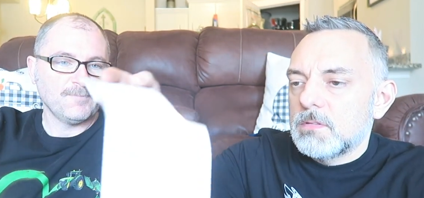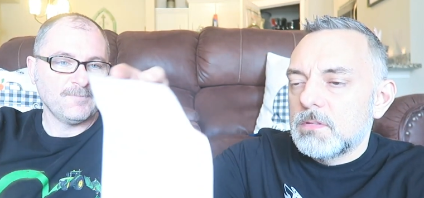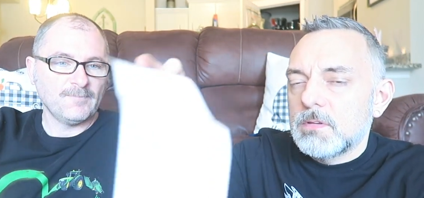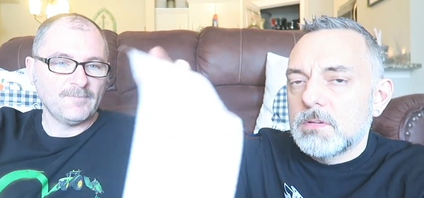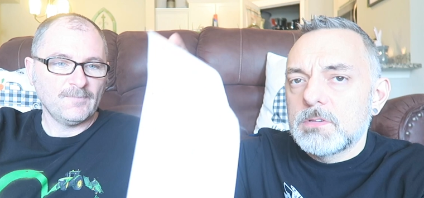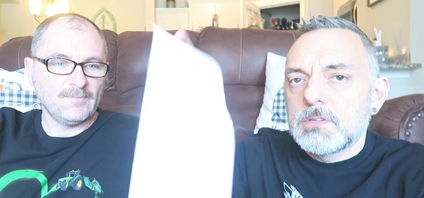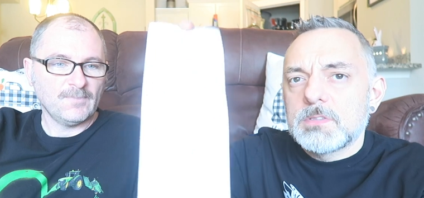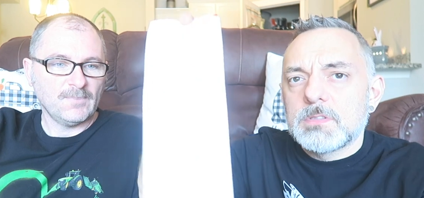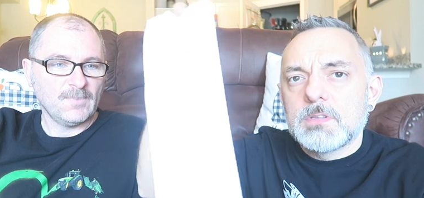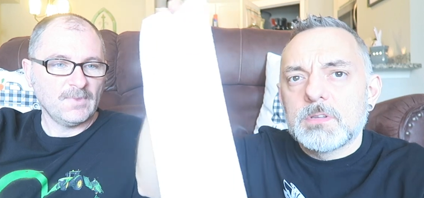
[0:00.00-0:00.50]

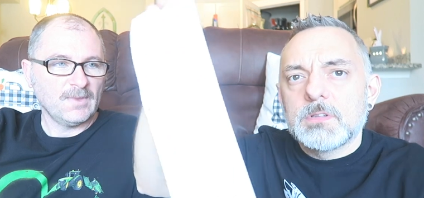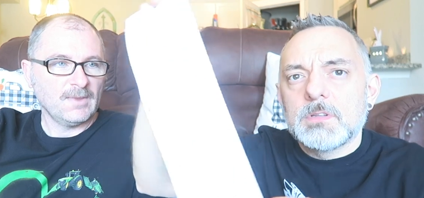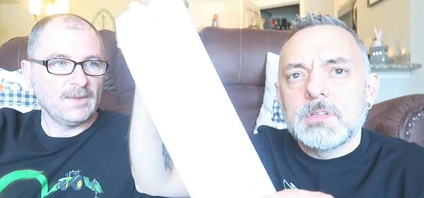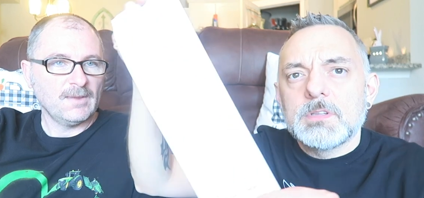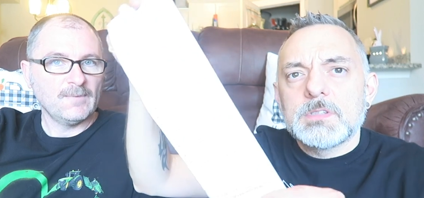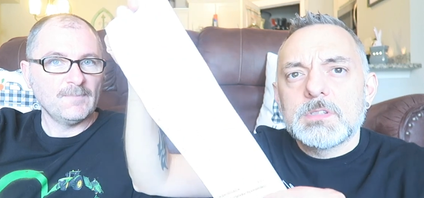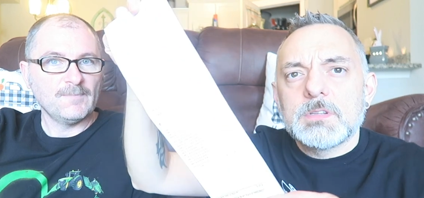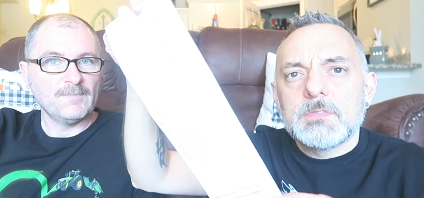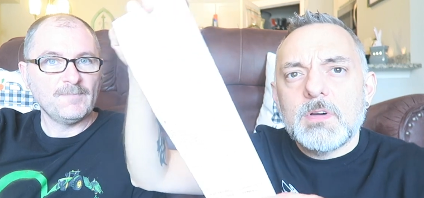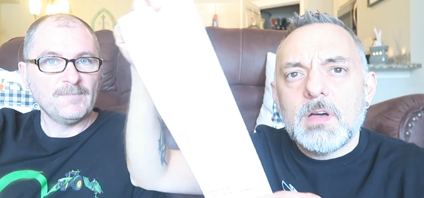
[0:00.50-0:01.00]
Speaker 1: There's the
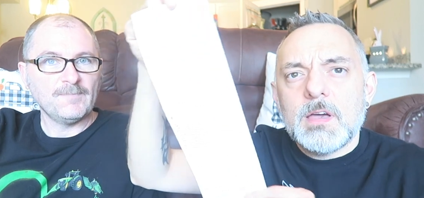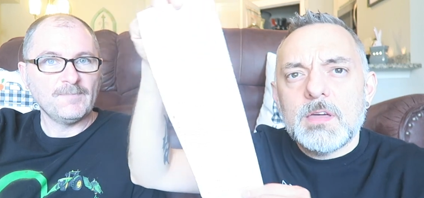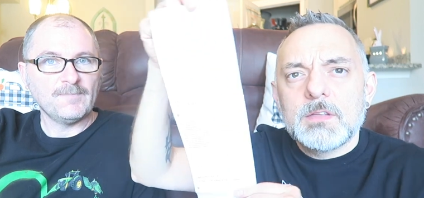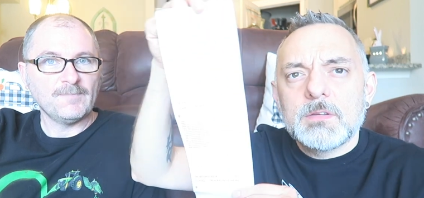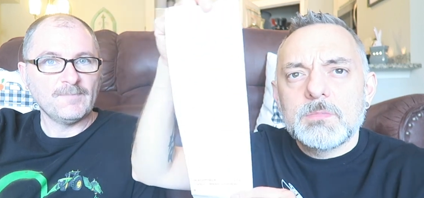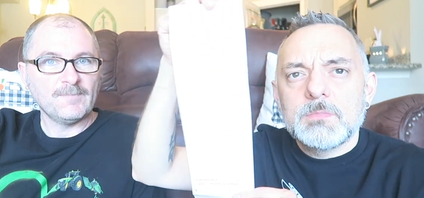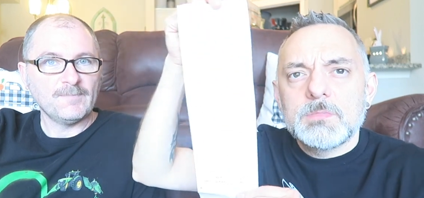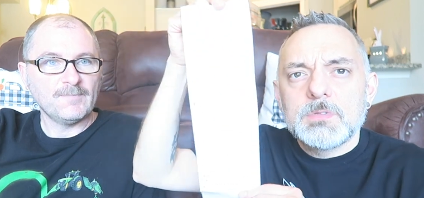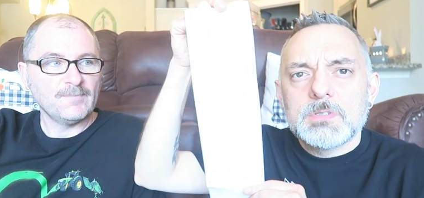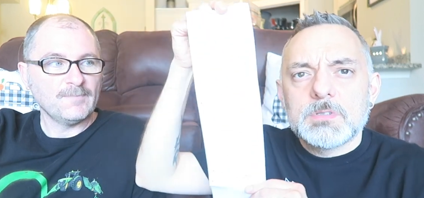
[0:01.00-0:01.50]
list of
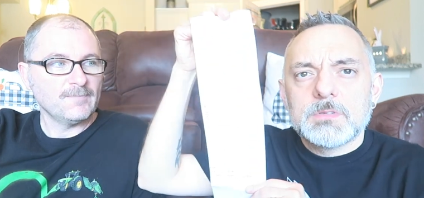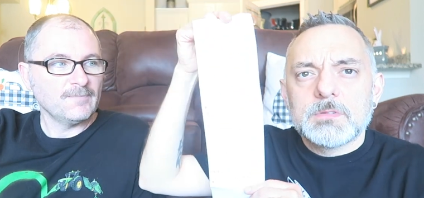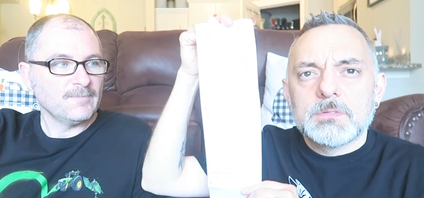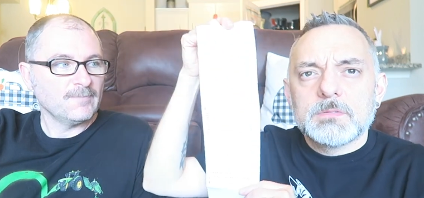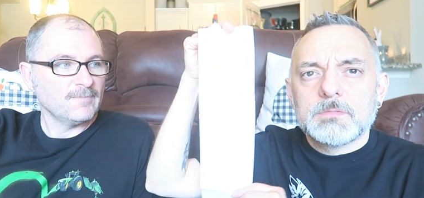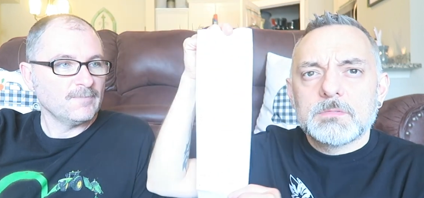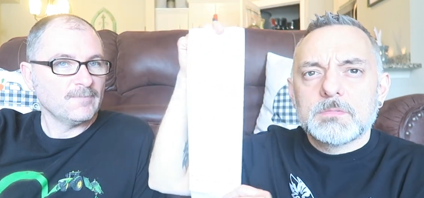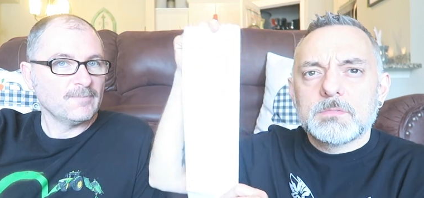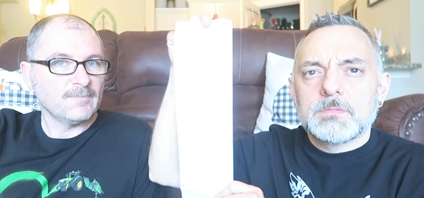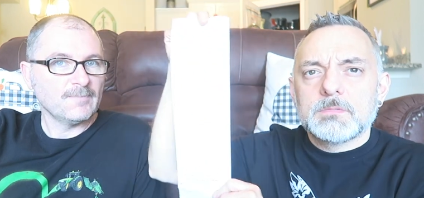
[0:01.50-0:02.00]
items.
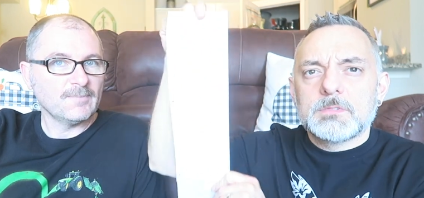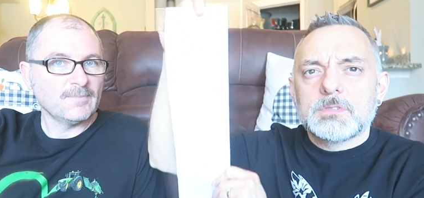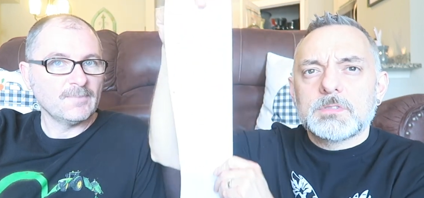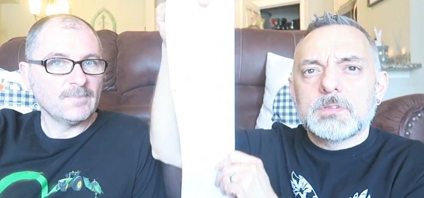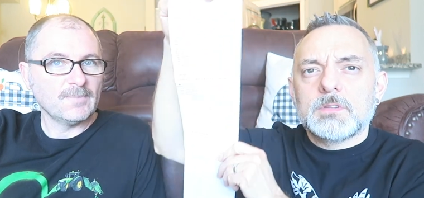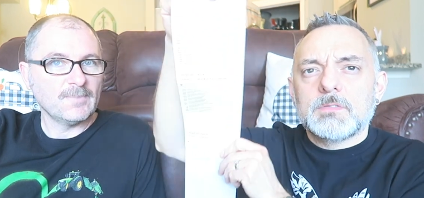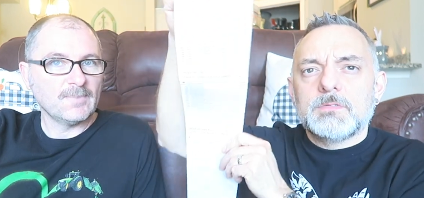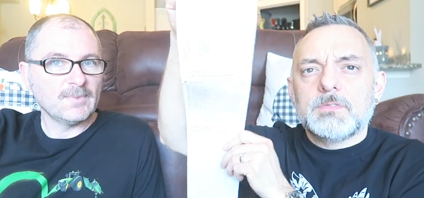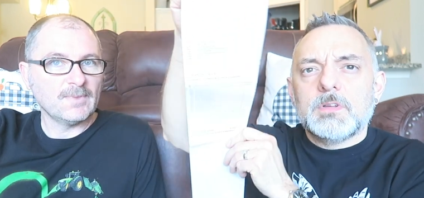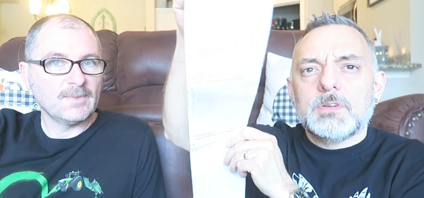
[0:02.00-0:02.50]
It's
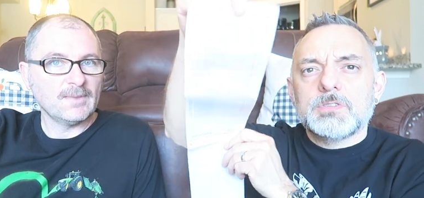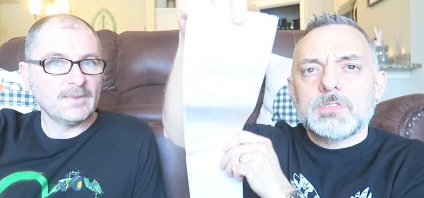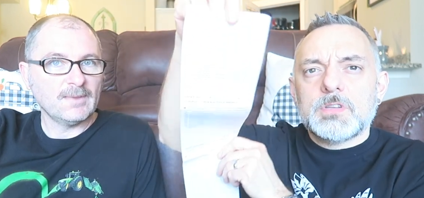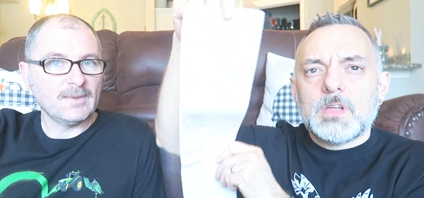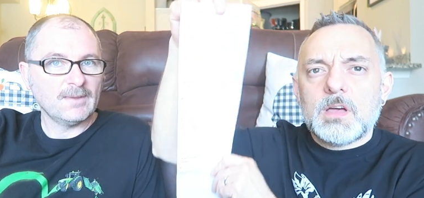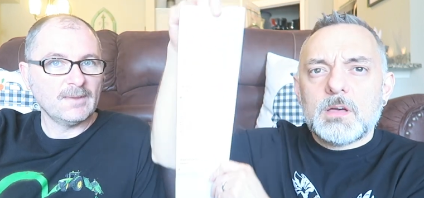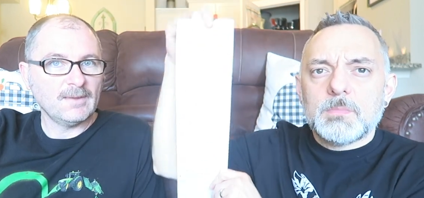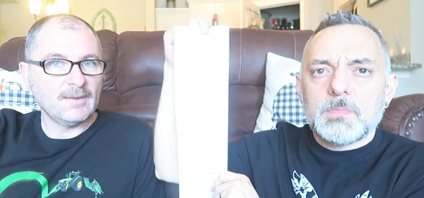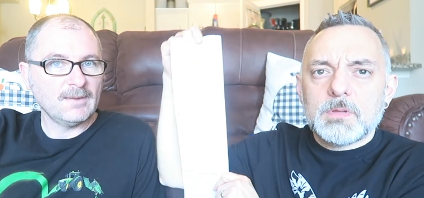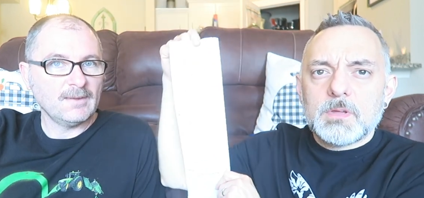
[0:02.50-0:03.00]
good flushed
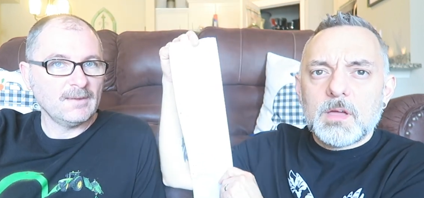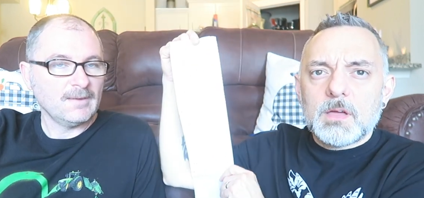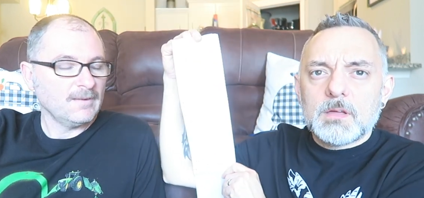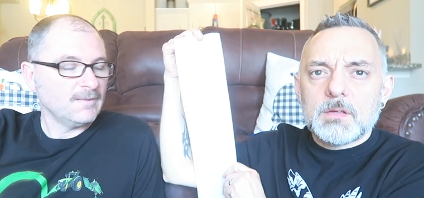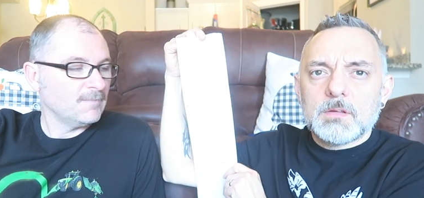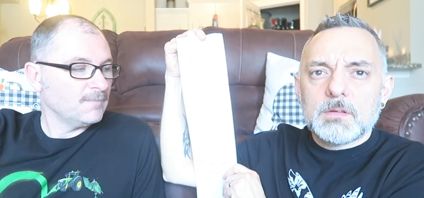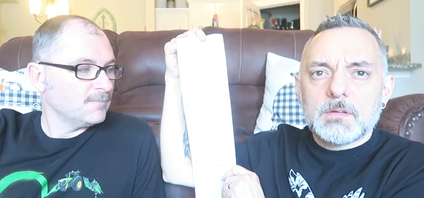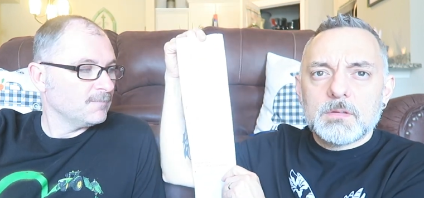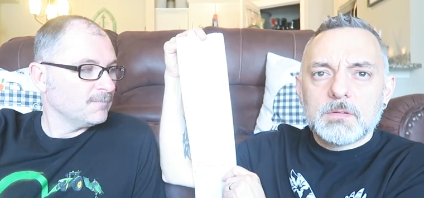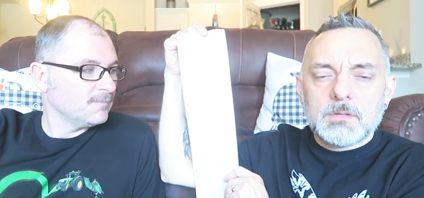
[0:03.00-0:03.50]
out, but yeah.